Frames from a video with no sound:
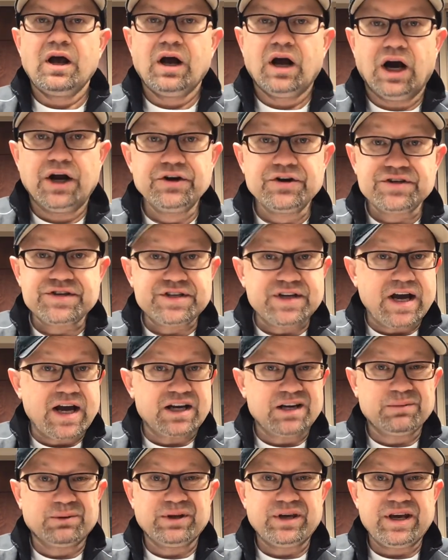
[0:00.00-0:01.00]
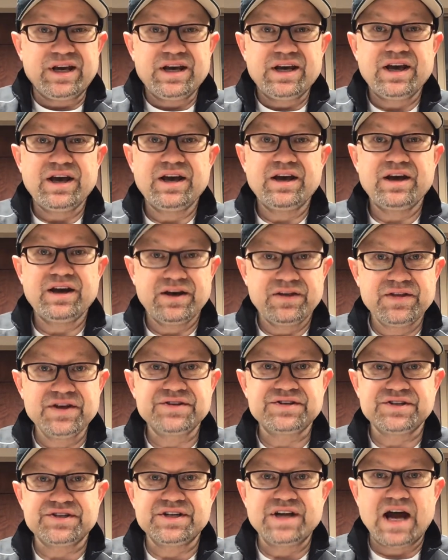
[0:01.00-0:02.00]
Understandably, this
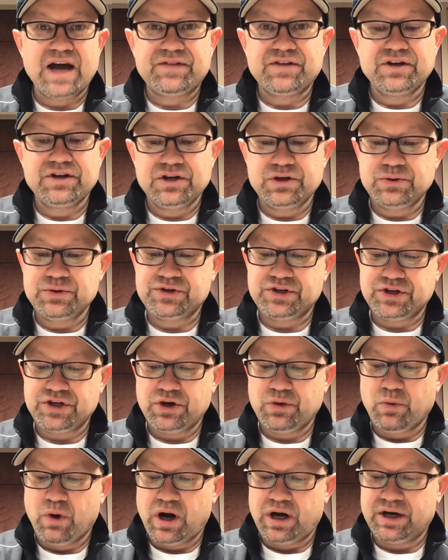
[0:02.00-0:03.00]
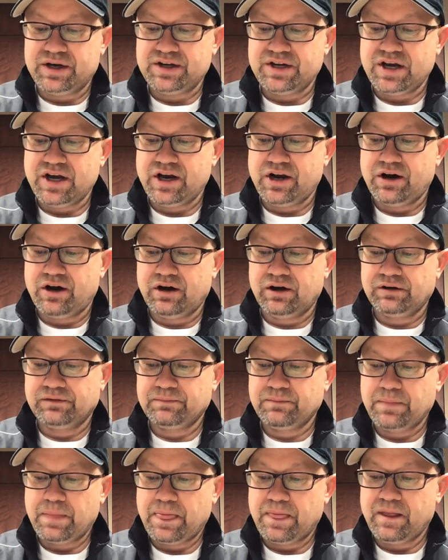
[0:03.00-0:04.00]
is not the news that you wanted to hear,
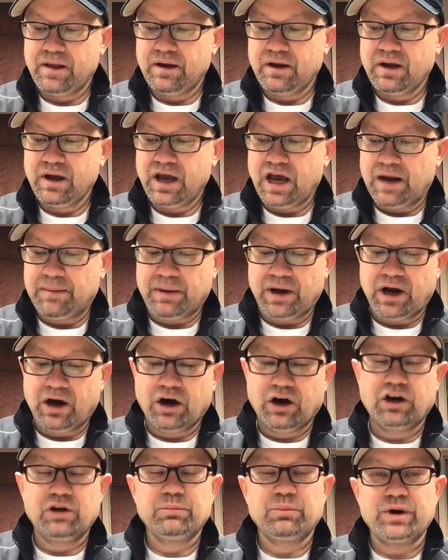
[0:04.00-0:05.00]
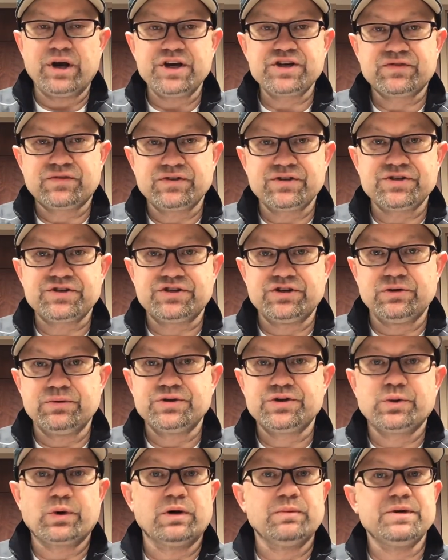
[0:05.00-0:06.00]
and my heart breaks for the
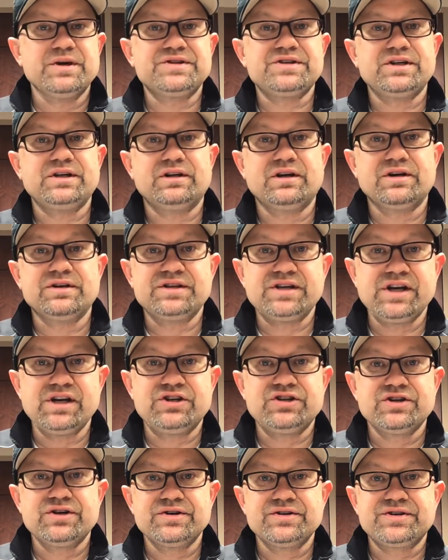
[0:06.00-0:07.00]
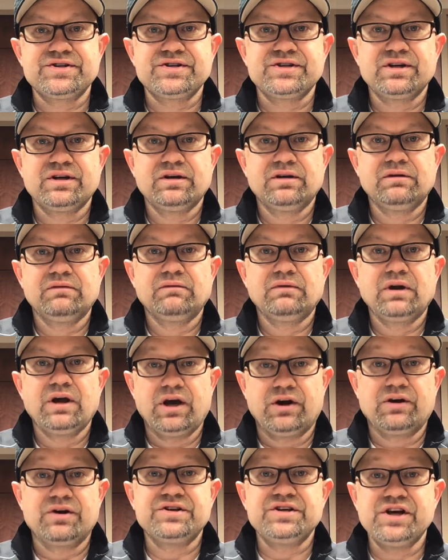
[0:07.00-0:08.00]
students who are missing their teachers
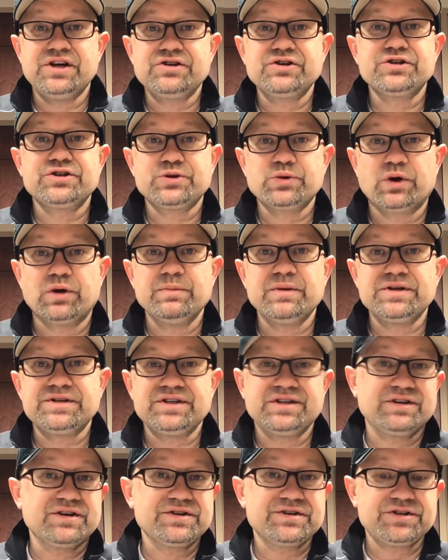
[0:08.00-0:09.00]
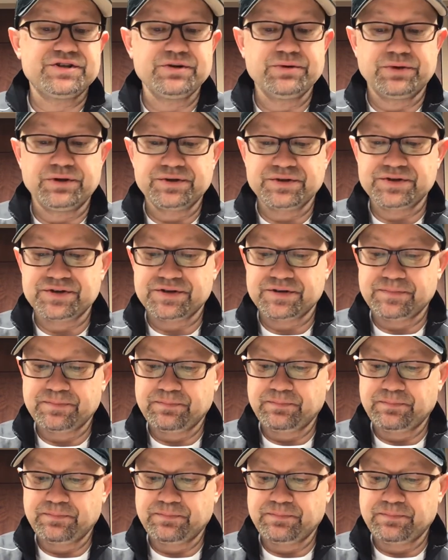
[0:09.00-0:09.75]
and our teachers who are missing their students.